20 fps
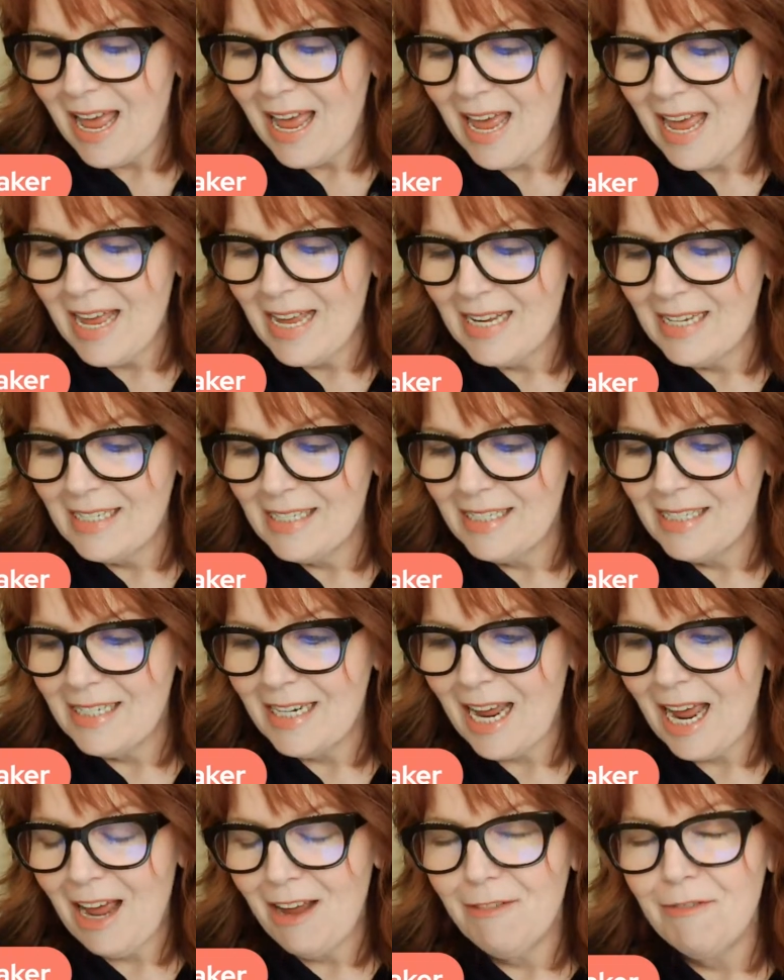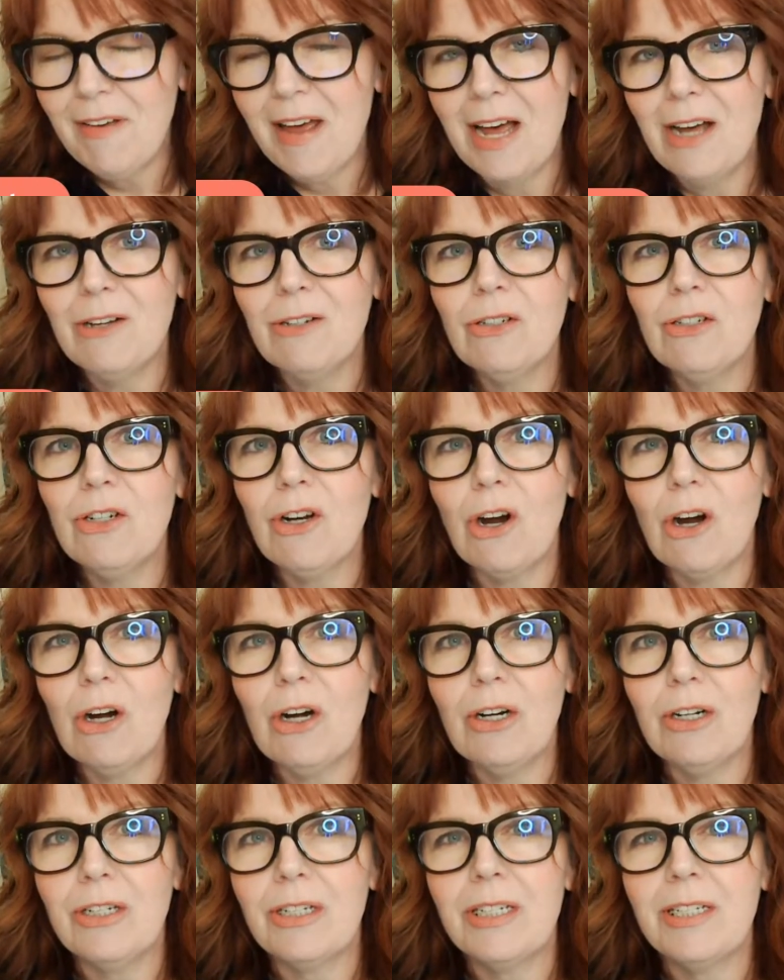and I found
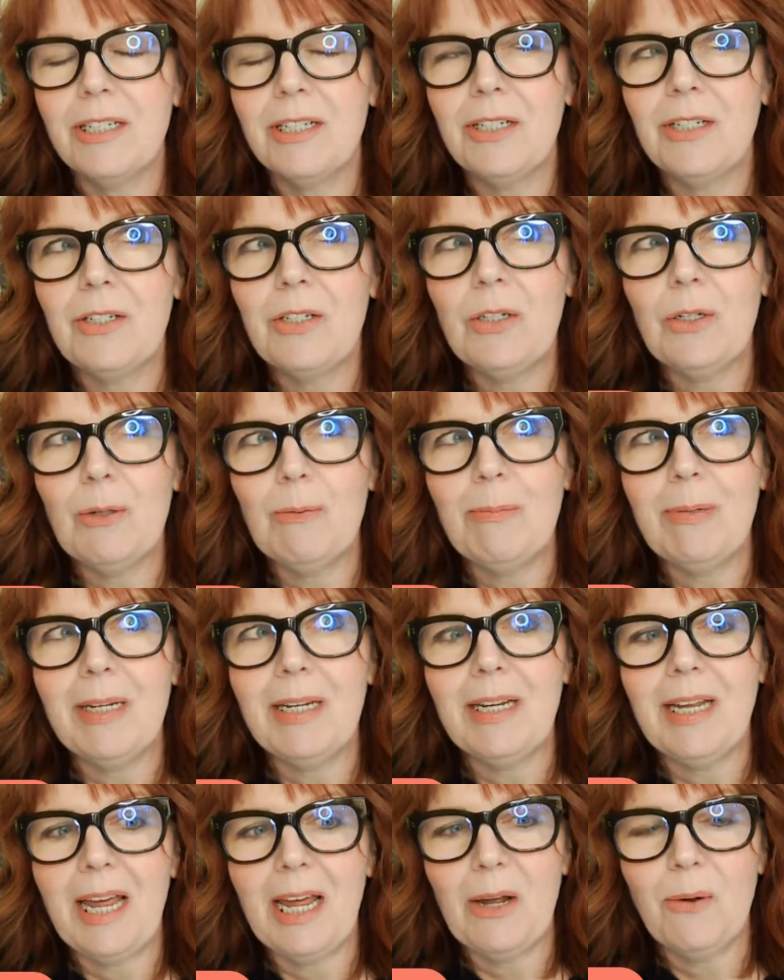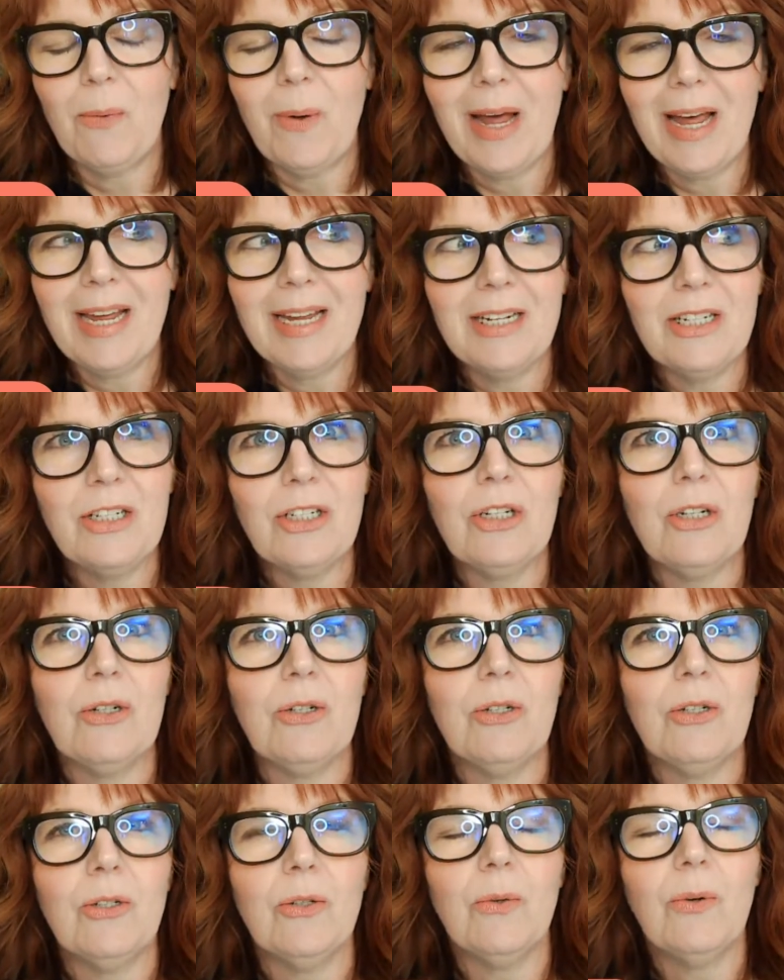art to be a way
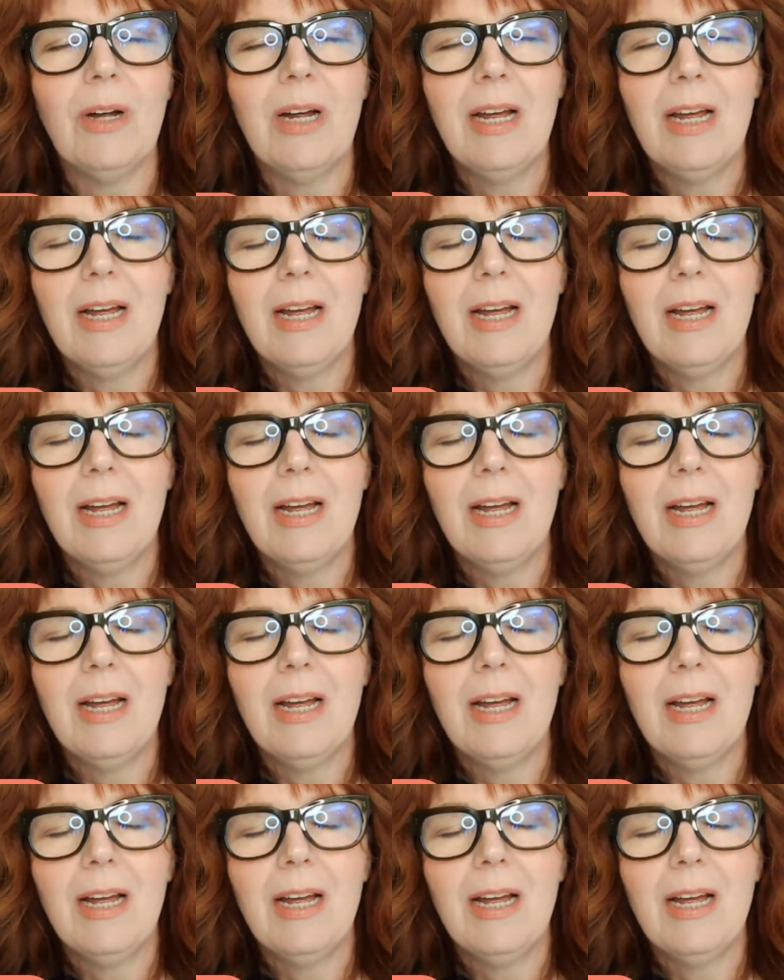to